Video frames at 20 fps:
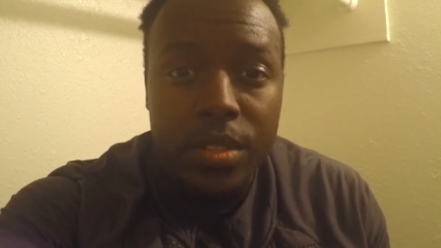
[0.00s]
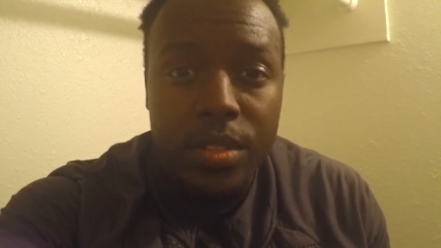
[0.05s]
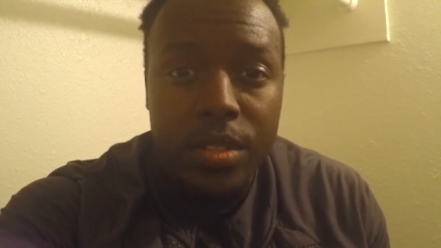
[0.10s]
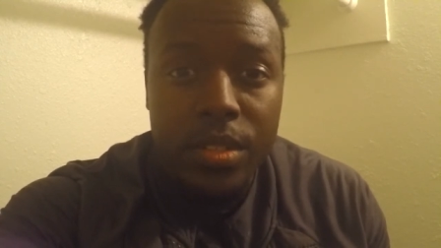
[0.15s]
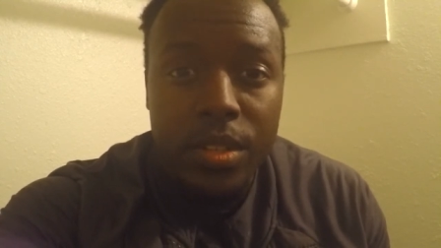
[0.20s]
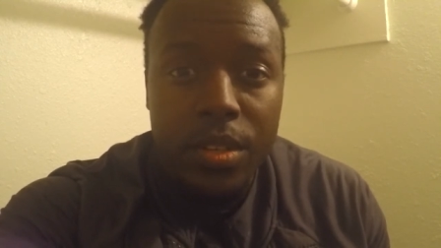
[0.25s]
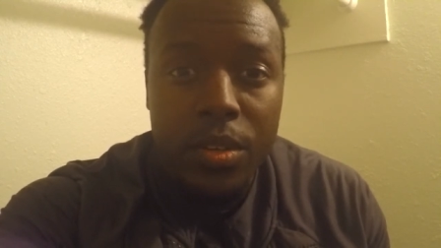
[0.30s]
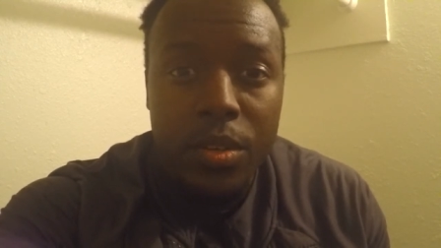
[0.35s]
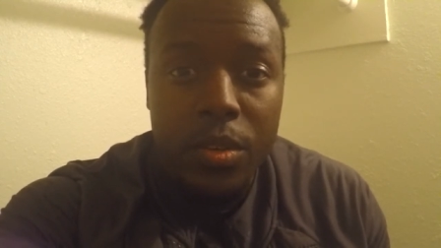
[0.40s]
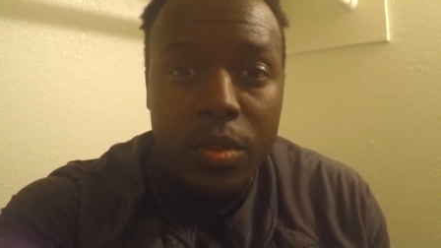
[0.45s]

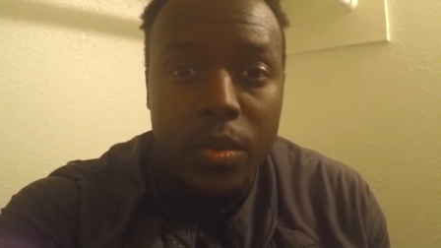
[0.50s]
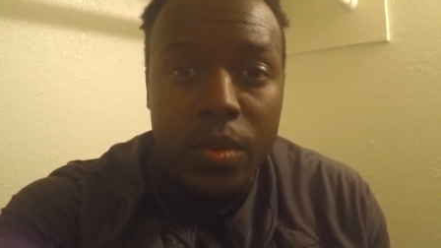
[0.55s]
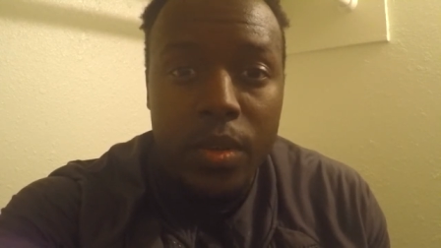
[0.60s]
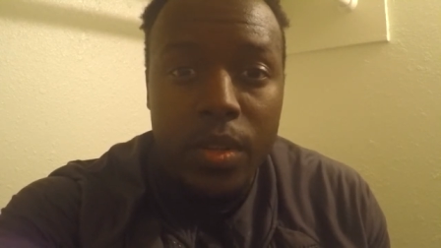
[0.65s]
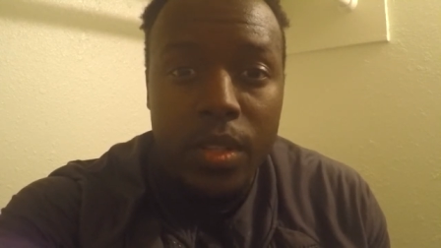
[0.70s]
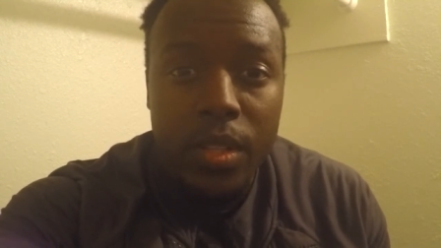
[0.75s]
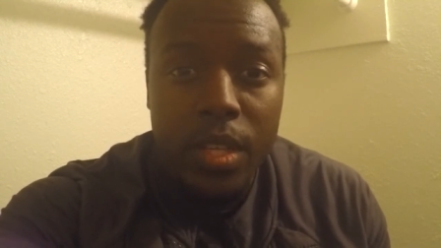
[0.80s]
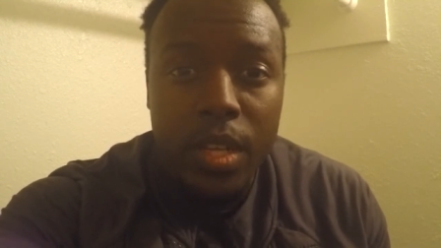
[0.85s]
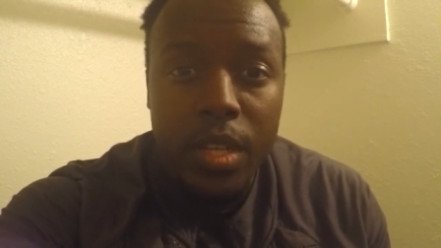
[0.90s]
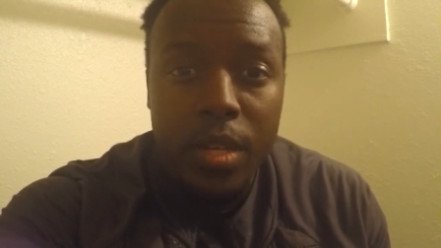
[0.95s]
So
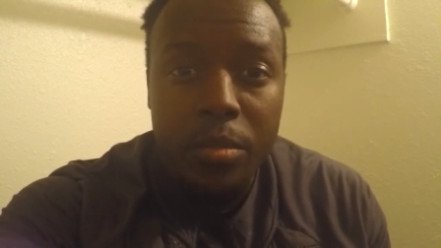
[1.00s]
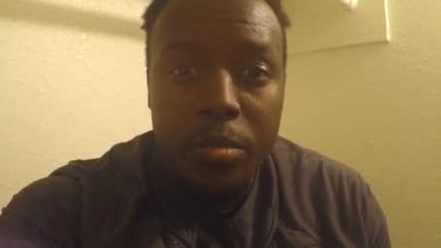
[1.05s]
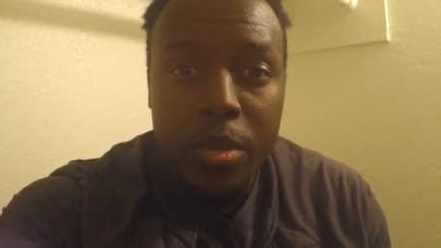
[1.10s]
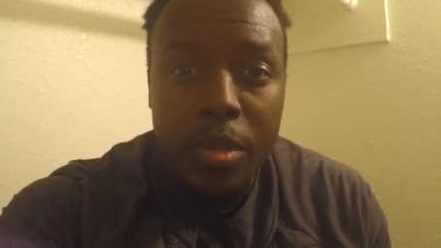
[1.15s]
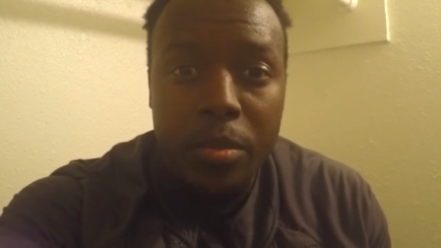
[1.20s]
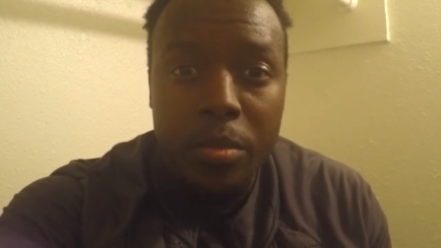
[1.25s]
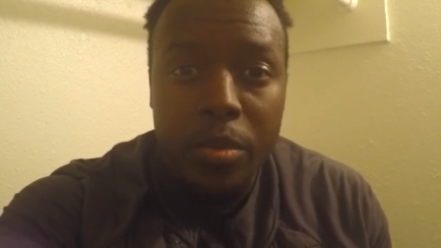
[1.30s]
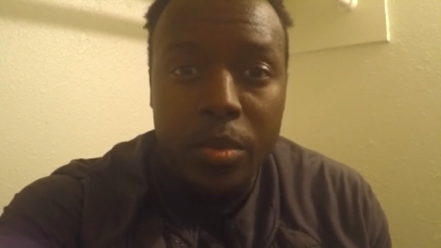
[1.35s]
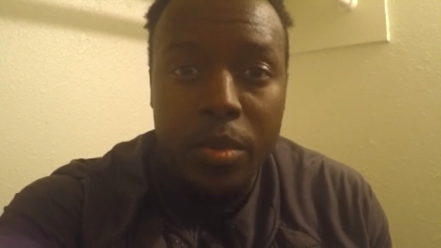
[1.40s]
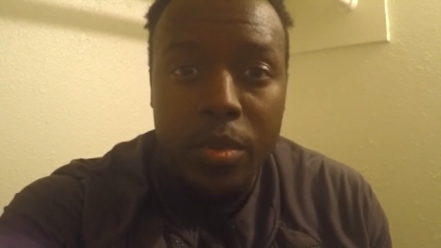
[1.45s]
a lot of
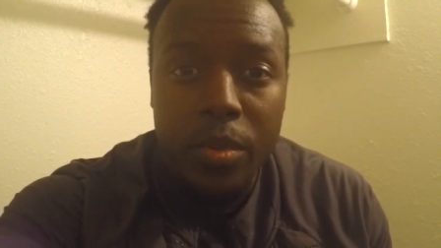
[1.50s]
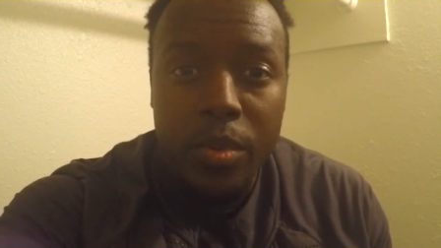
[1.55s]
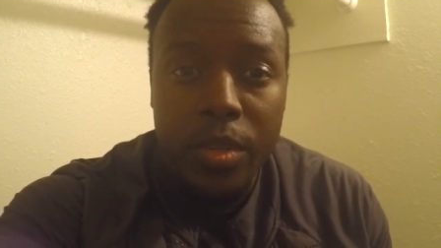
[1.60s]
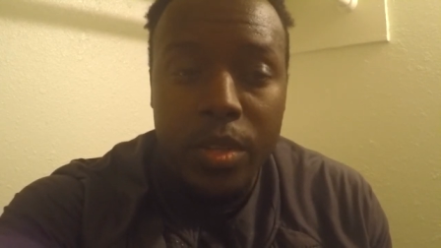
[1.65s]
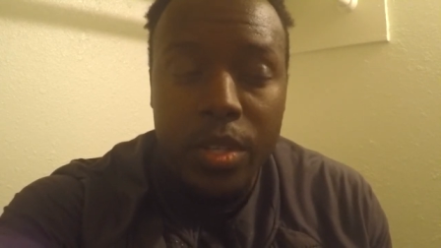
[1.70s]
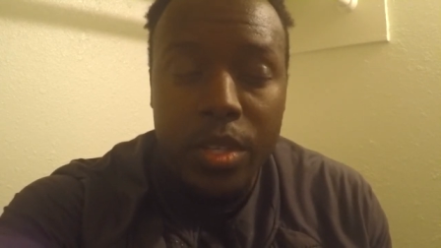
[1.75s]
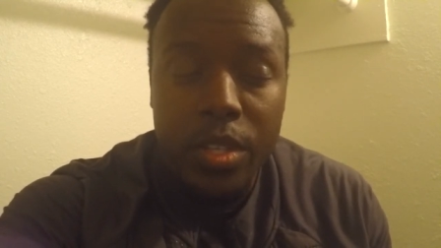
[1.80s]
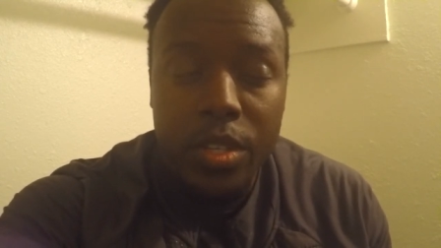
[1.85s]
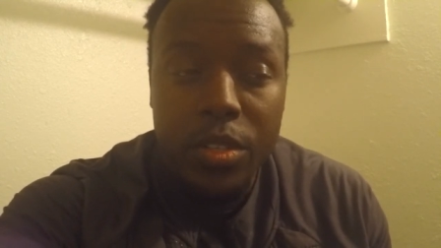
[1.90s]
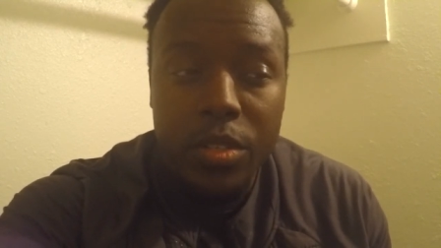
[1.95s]
people
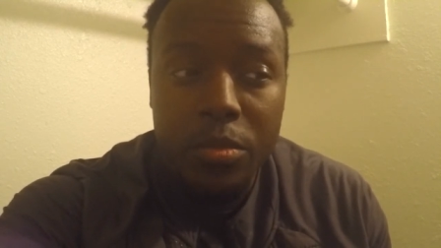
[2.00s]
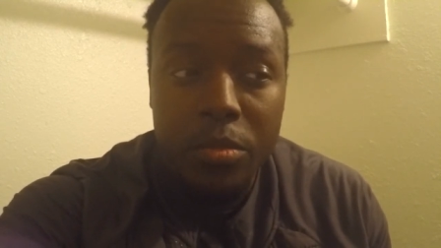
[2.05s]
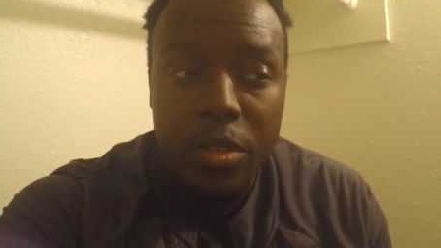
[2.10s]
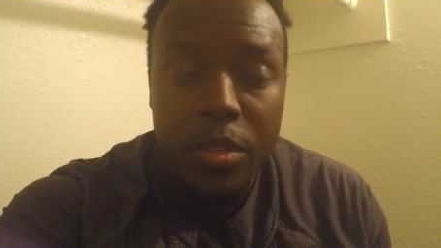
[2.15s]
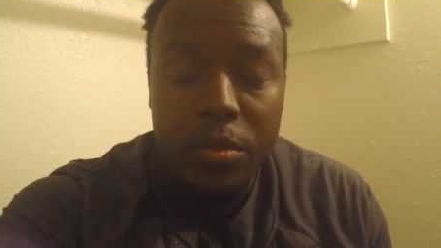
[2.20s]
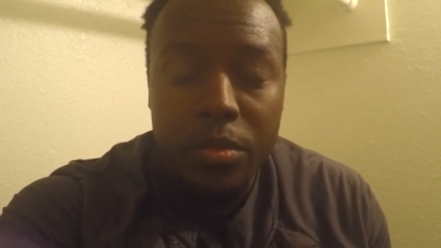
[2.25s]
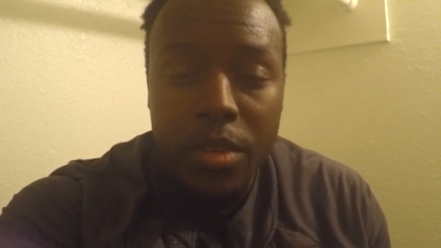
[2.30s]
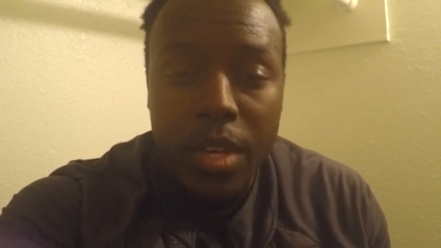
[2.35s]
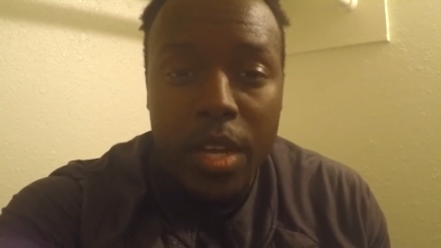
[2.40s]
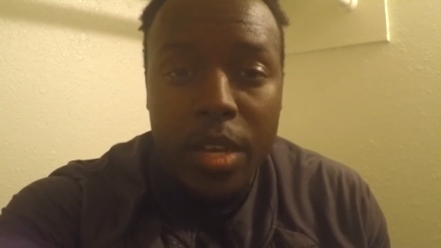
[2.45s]
accuse me
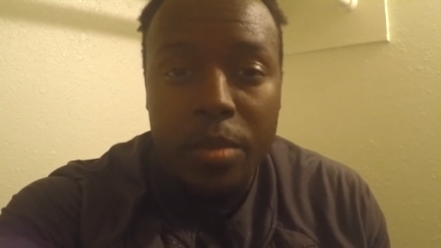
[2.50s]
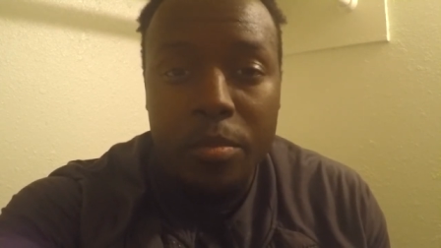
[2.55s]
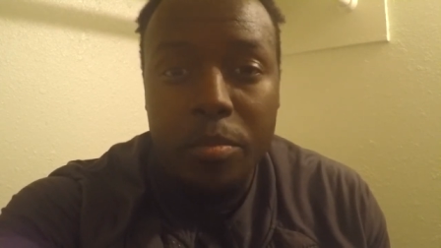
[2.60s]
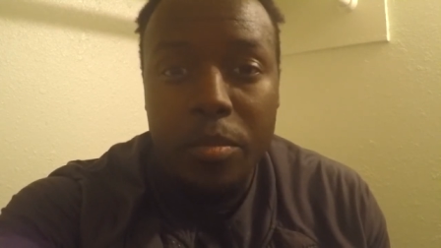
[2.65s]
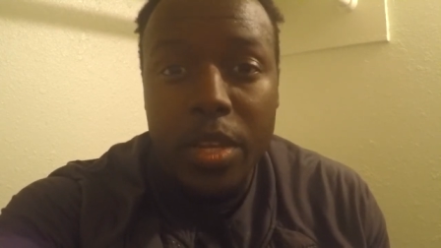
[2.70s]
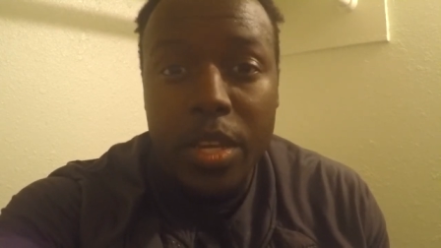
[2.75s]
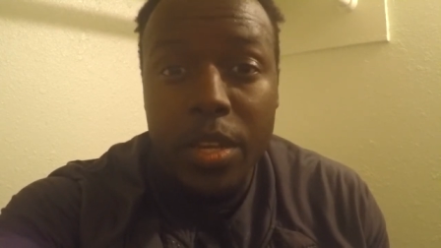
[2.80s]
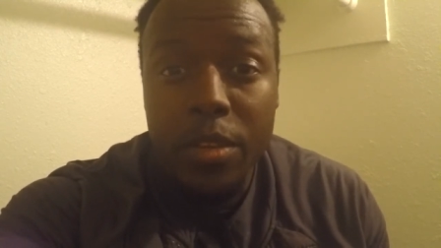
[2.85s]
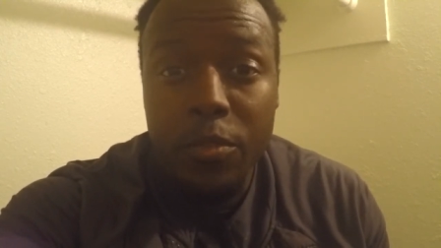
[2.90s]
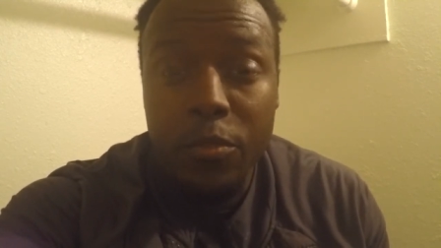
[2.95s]
of not
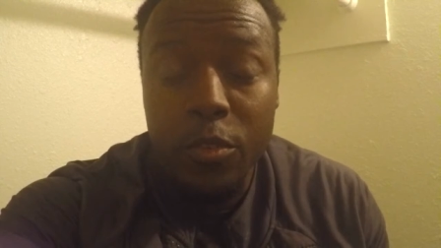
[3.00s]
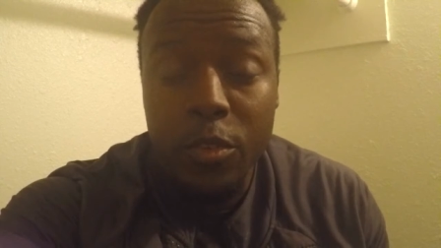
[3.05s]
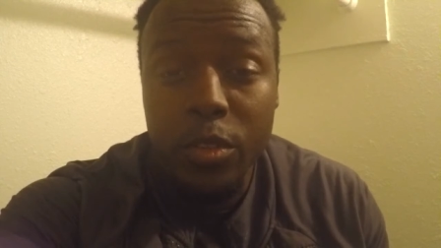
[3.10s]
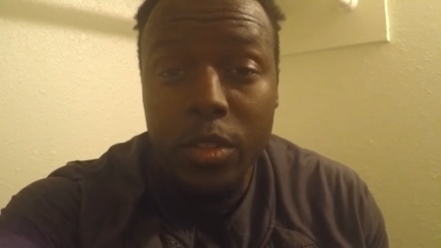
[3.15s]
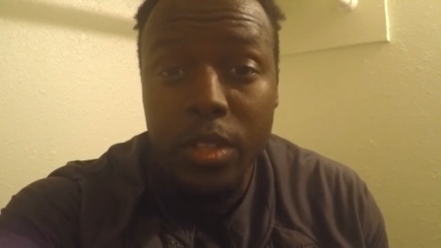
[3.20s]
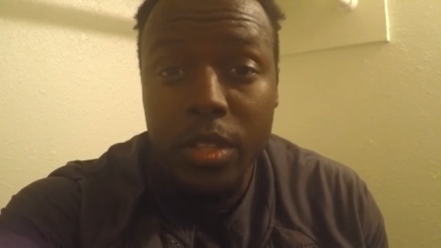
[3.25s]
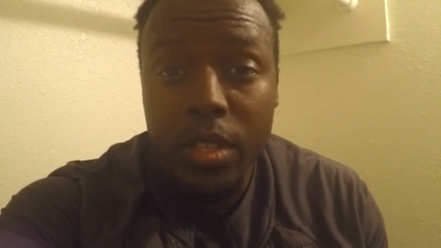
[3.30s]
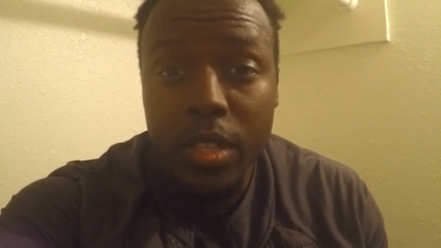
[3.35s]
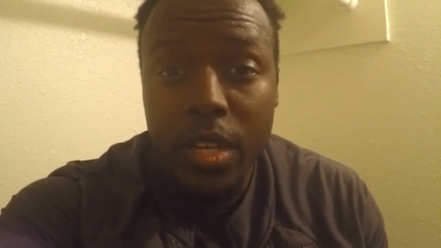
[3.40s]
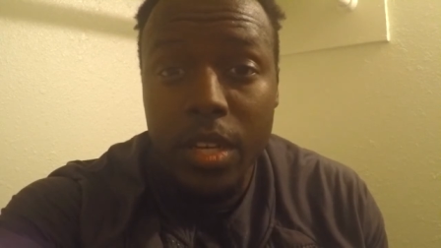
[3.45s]
being
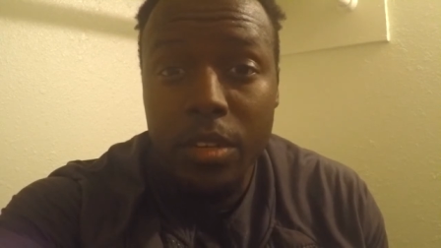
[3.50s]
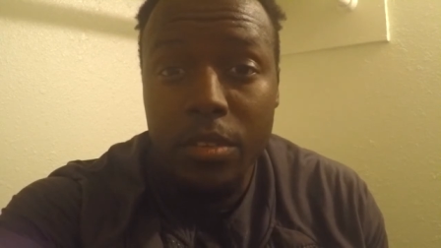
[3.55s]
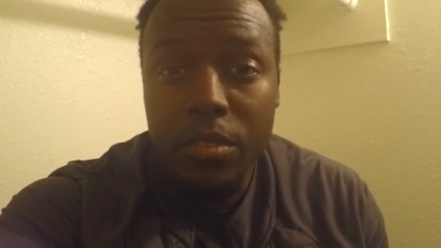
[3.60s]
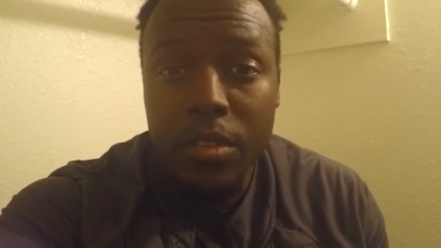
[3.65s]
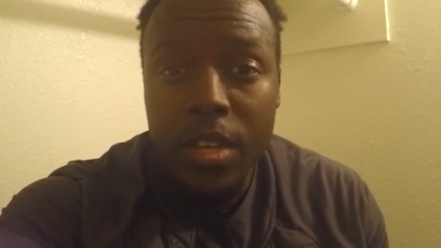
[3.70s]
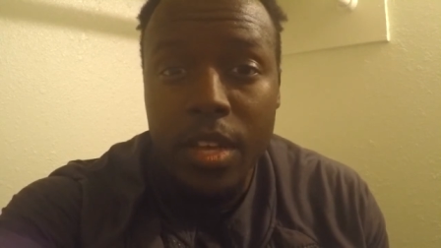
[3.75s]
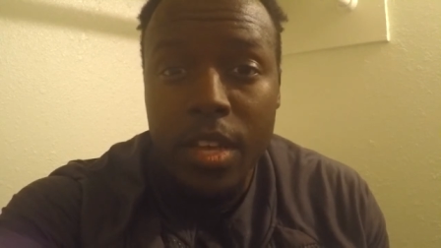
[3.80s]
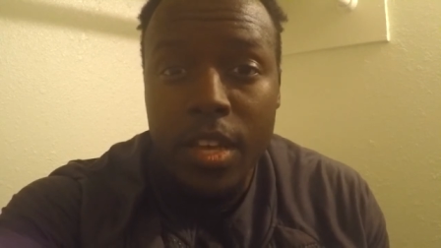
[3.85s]
full of love